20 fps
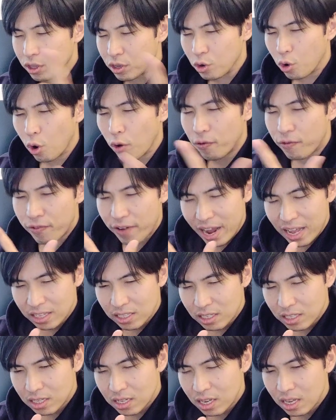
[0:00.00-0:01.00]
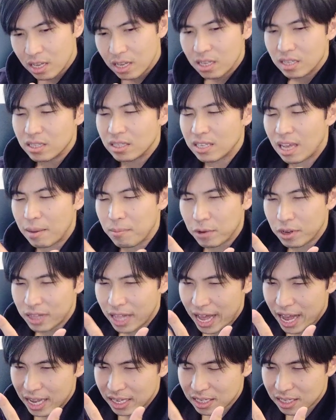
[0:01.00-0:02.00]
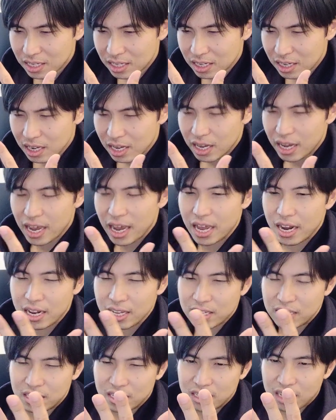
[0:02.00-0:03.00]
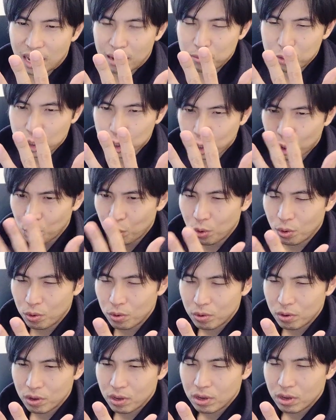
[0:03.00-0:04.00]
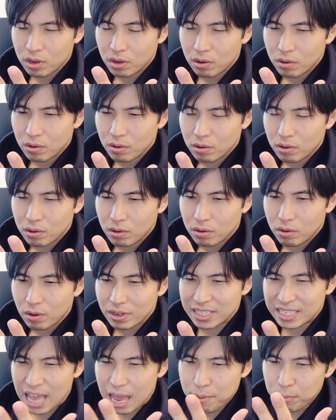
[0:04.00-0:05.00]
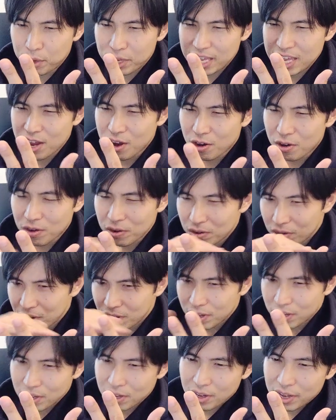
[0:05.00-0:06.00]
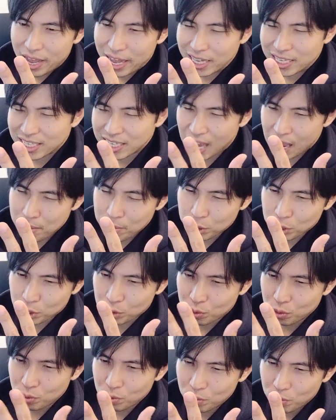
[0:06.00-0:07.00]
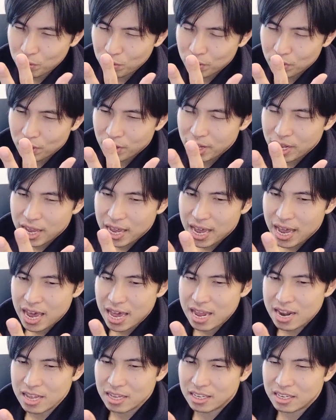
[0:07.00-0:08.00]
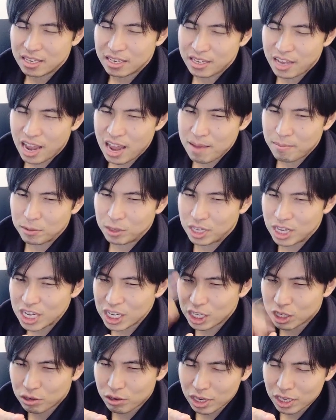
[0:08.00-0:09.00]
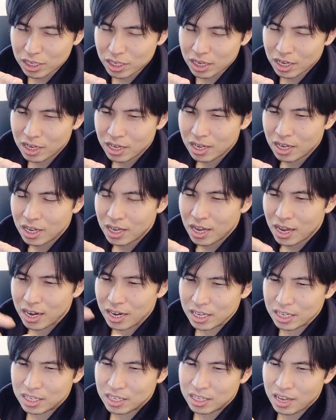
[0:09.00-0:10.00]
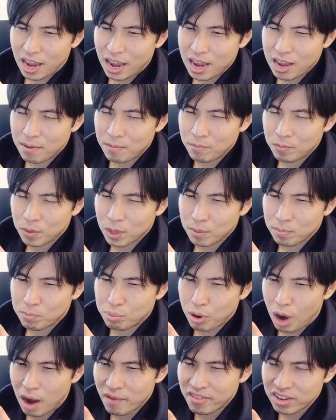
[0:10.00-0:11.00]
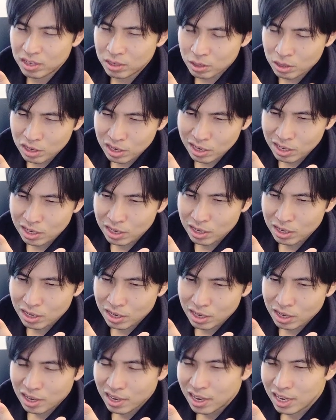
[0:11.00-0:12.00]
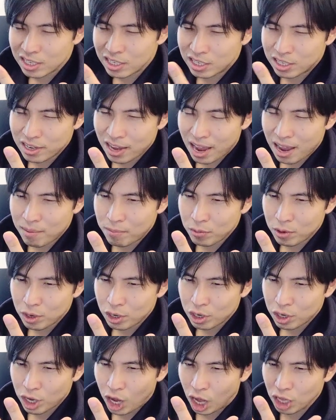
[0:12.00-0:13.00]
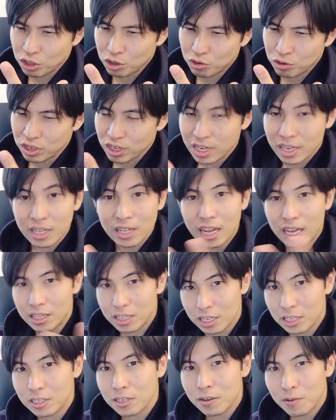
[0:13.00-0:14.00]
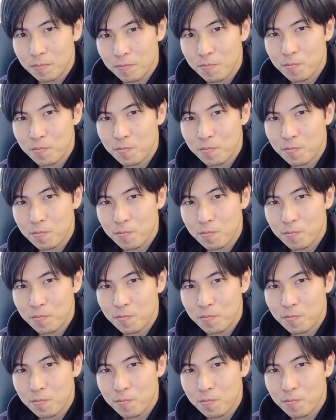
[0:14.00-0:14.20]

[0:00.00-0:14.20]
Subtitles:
your friends, same class, and the same school, same year, and same school, and the same district, and the same province. And same country like this.